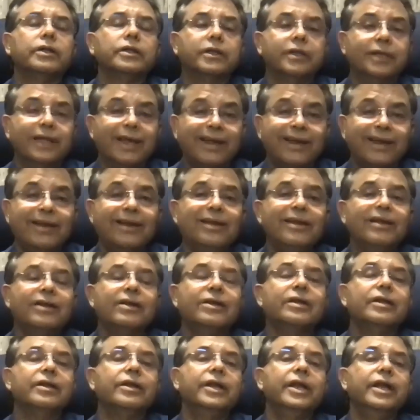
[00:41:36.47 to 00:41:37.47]
thin
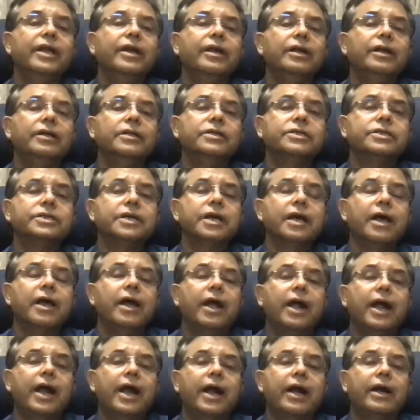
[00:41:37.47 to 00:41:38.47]
needles,
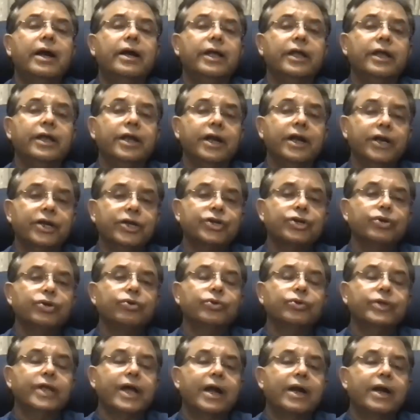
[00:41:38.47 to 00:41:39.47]
and in addition to
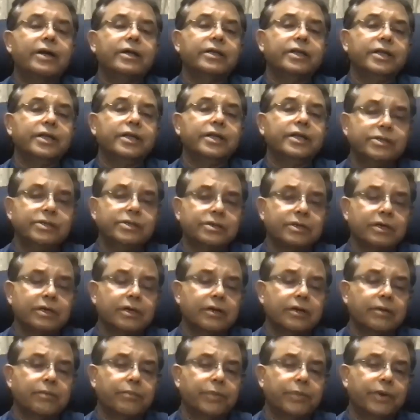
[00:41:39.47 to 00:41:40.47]
that, these
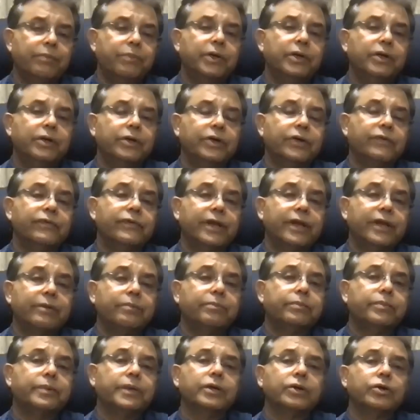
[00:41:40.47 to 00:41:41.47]
people
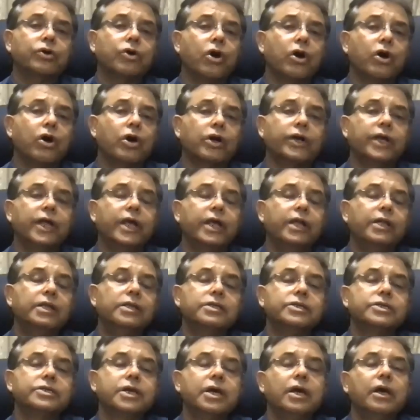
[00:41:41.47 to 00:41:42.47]
develop
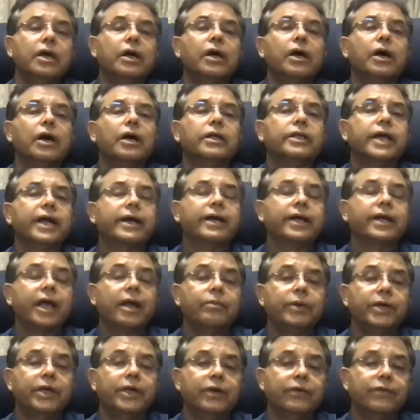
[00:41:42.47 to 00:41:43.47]
cocktails that can
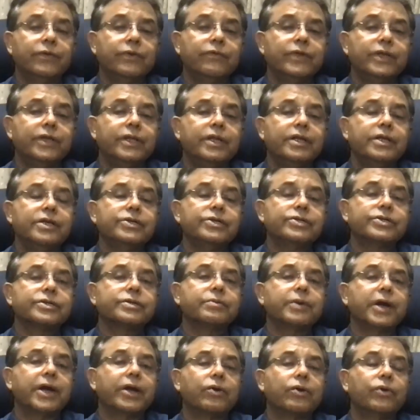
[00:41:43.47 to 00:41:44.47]
be given with these
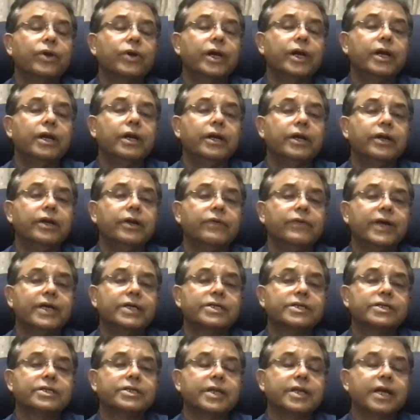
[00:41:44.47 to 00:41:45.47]
microneedling
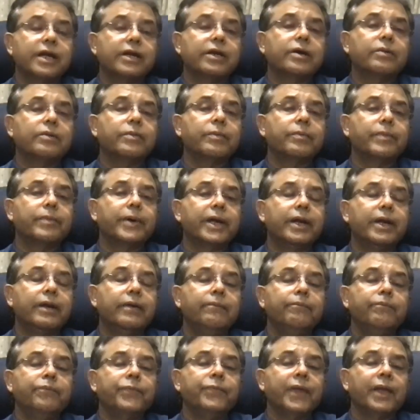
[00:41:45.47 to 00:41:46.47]
devices like derma pen,
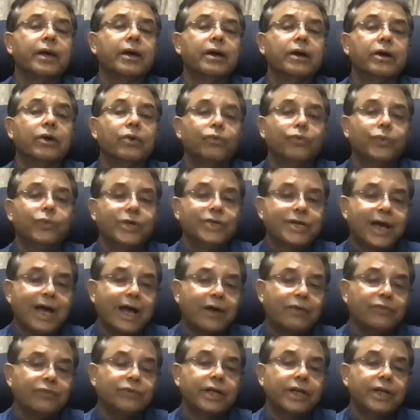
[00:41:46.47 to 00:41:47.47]
which
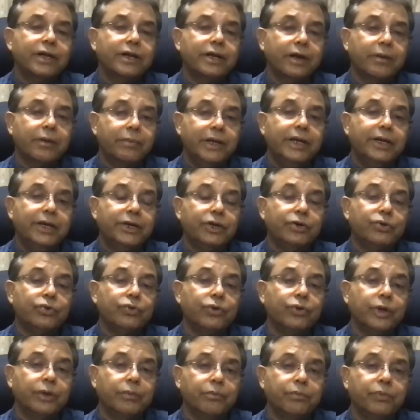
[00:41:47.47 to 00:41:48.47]
have their ability
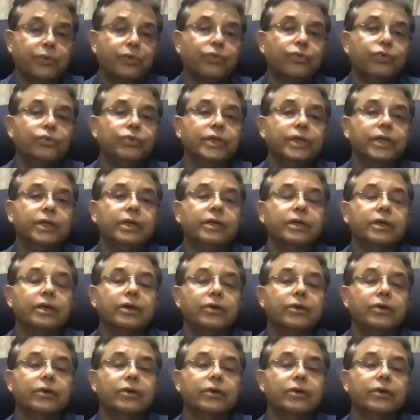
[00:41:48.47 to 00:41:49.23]
to improve the